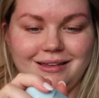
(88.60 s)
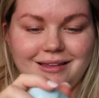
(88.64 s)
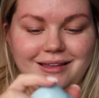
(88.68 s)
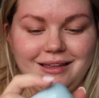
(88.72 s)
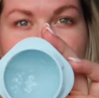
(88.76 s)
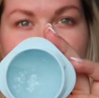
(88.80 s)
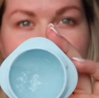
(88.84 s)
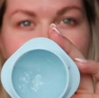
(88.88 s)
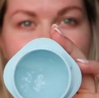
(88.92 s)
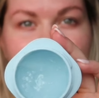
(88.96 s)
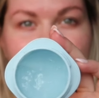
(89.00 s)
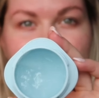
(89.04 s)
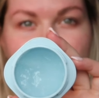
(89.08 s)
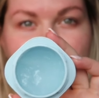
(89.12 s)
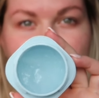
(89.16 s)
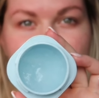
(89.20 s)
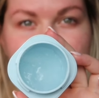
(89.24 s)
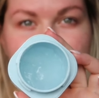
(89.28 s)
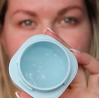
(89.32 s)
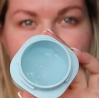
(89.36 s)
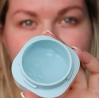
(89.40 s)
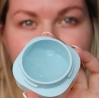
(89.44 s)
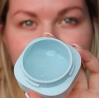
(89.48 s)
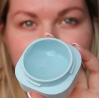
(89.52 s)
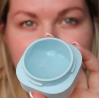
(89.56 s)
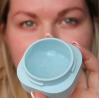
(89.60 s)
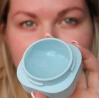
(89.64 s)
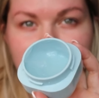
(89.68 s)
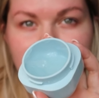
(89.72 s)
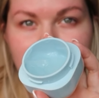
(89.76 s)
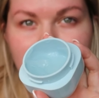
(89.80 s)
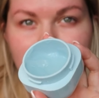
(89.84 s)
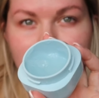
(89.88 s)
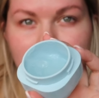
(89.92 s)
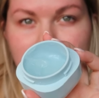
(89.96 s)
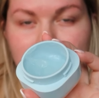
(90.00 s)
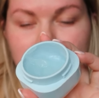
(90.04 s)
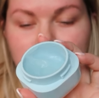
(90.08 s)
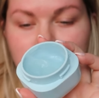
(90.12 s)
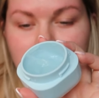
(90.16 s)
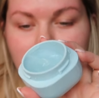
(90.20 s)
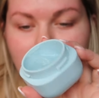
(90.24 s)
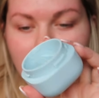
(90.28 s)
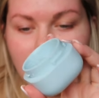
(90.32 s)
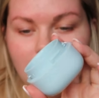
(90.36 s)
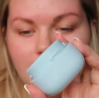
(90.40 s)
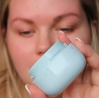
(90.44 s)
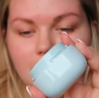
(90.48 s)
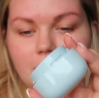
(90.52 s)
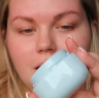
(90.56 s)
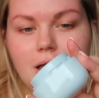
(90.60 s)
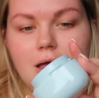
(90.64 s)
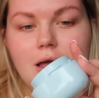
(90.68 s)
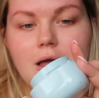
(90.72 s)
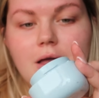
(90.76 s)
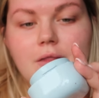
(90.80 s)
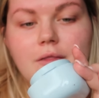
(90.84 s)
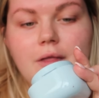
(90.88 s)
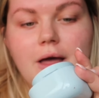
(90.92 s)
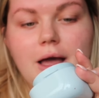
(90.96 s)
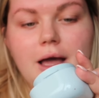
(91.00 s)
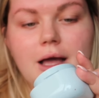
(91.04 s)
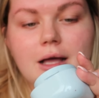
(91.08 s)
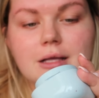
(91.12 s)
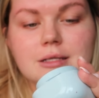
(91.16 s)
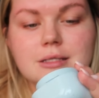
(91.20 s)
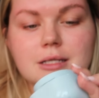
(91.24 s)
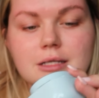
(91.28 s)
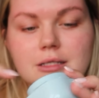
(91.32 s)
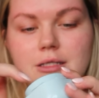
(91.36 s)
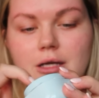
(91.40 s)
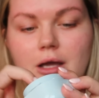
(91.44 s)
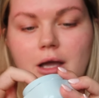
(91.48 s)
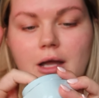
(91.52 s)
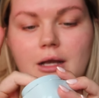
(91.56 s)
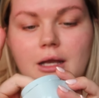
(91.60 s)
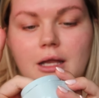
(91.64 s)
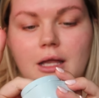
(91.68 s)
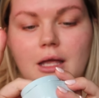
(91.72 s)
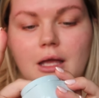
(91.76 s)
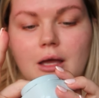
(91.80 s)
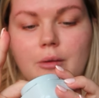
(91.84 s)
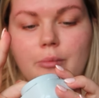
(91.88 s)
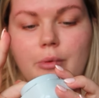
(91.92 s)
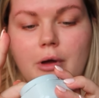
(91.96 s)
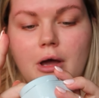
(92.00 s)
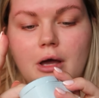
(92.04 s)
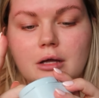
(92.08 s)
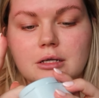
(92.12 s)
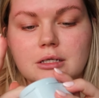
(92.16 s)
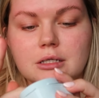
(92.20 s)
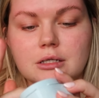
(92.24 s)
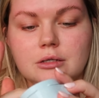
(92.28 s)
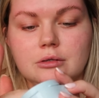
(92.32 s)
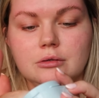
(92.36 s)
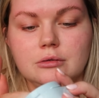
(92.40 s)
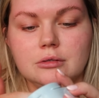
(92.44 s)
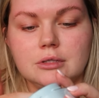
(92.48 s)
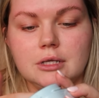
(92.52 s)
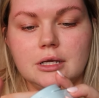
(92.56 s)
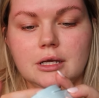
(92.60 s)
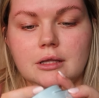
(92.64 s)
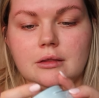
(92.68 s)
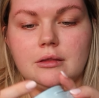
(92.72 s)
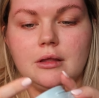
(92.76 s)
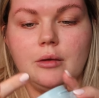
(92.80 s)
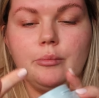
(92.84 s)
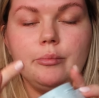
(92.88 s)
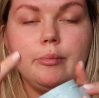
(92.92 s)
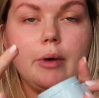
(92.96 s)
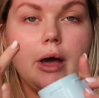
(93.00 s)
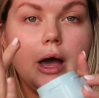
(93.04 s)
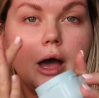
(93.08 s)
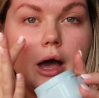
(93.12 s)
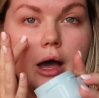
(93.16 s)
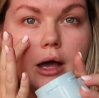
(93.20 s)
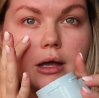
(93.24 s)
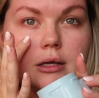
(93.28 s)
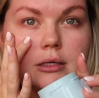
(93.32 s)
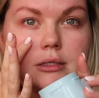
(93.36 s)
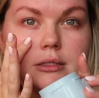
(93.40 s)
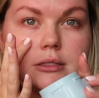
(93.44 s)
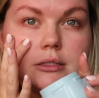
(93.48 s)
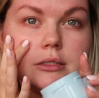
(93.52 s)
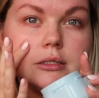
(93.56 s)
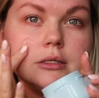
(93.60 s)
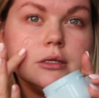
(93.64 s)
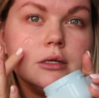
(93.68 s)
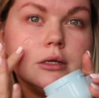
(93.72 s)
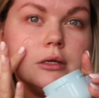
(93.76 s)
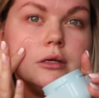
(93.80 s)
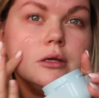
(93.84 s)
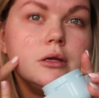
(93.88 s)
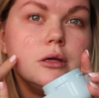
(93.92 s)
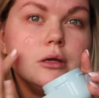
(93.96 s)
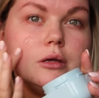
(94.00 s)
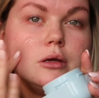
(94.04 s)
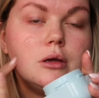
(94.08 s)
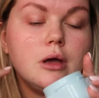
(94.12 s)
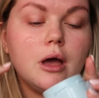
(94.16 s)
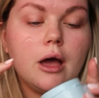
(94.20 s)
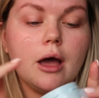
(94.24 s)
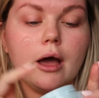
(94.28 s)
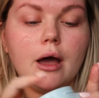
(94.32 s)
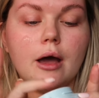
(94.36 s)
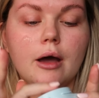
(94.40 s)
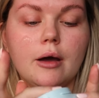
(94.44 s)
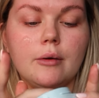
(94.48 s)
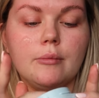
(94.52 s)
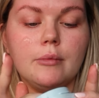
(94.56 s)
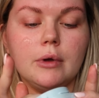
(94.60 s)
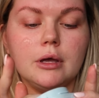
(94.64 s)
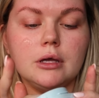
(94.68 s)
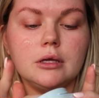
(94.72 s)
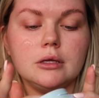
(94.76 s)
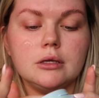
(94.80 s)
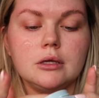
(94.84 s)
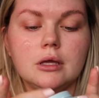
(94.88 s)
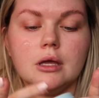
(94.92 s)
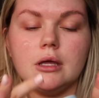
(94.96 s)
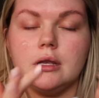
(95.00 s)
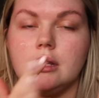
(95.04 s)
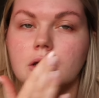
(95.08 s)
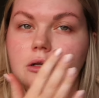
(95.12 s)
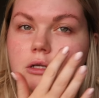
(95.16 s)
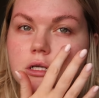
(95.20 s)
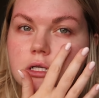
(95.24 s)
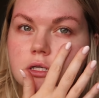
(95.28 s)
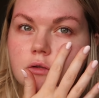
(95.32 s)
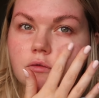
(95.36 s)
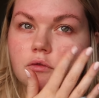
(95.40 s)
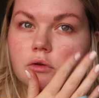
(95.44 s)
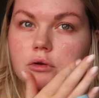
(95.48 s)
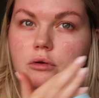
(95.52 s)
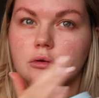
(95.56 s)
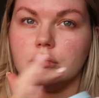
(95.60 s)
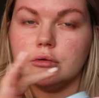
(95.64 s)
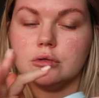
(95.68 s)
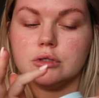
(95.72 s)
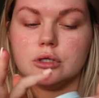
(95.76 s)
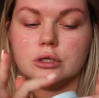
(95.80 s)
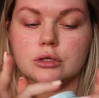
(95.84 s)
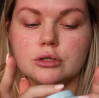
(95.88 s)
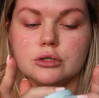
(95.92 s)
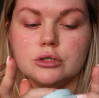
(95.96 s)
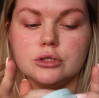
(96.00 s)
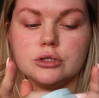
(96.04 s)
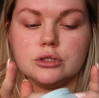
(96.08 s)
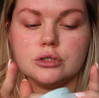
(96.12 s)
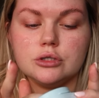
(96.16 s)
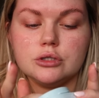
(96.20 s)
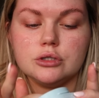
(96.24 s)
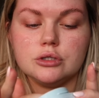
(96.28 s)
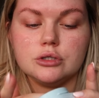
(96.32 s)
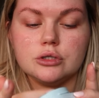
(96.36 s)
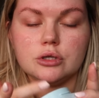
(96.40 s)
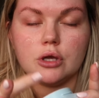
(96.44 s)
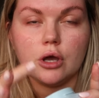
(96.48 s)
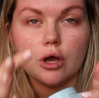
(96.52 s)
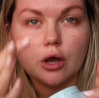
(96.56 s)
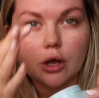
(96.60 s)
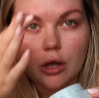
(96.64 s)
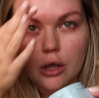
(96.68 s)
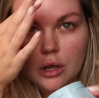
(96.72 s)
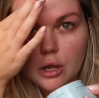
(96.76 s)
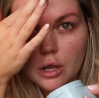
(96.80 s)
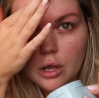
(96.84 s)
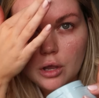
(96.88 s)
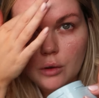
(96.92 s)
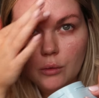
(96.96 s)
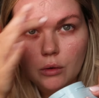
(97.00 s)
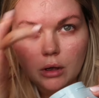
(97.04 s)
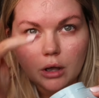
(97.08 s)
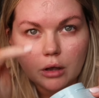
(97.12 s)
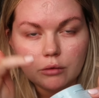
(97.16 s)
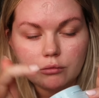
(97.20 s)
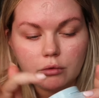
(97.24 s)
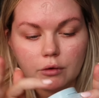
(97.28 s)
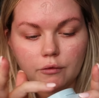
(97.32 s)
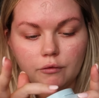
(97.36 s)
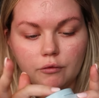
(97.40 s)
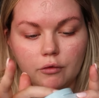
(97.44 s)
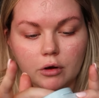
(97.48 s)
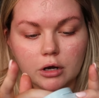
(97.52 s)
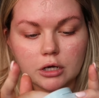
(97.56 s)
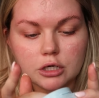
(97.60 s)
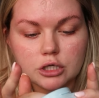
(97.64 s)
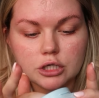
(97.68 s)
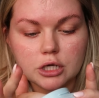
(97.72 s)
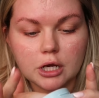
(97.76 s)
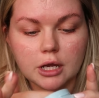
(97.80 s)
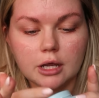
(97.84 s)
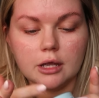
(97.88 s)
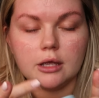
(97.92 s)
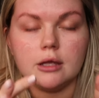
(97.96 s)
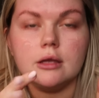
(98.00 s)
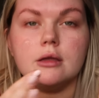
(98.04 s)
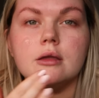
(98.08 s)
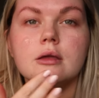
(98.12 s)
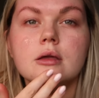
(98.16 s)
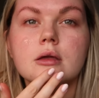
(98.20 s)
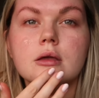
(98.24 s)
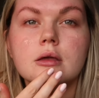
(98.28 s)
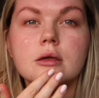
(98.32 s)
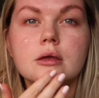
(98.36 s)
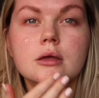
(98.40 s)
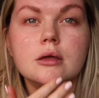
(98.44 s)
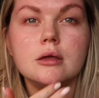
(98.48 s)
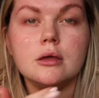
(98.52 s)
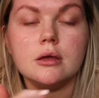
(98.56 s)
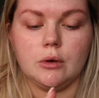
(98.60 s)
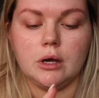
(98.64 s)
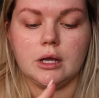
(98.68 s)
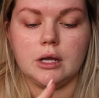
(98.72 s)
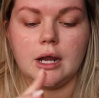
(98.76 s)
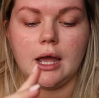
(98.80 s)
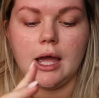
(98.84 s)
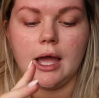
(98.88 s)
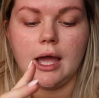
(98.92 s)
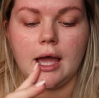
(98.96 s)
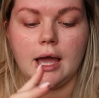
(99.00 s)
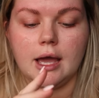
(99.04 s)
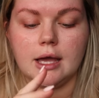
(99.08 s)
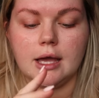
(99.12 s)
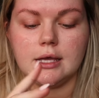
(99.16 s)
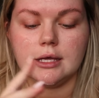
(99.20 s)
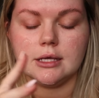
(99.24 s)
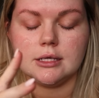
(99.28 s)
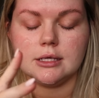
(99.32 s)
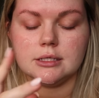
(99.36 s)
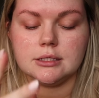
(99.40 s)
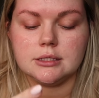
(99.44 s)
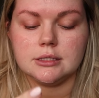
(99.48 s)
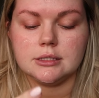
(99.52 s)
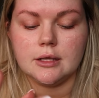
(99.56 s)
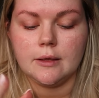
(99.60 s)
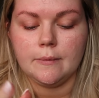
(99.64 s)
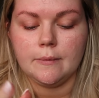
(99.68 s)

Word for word: It is literally a gel that has tiny particles in that burst um, and it just feels so refreshing. One has